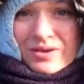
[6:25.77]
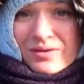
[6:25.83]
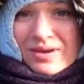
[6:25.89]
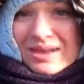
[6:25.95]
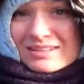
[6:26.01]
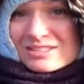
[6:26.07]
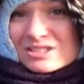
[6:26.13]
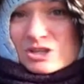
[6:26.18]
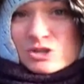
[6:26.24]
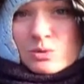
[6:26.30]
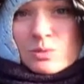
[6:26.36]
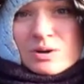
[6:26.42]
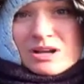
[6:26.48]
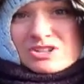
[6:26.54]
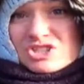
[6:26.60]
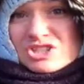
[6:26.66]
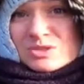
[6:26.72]
Okay, so you don't
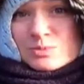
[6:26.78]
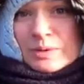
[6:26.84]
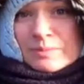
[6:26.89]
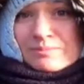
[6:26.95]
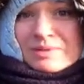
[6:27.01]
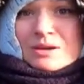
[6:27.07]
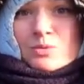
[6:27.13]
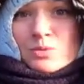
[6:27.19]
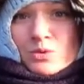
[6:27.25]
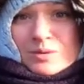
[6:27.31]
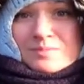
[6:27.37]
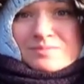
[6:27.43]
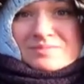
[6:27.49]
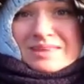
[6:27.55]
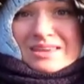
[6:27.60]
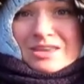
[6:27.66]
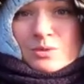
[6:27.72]
want just one big warm thing.